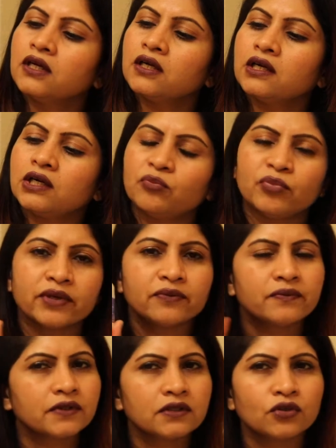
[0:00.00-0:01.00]
uh,
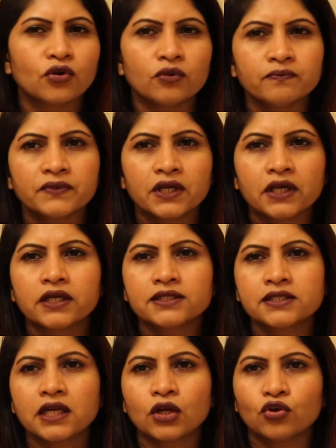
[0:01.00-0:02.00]
but you know
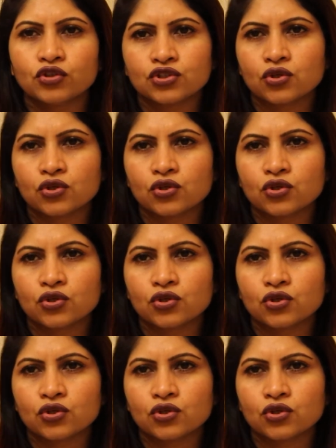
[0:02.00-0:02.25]
it's still good.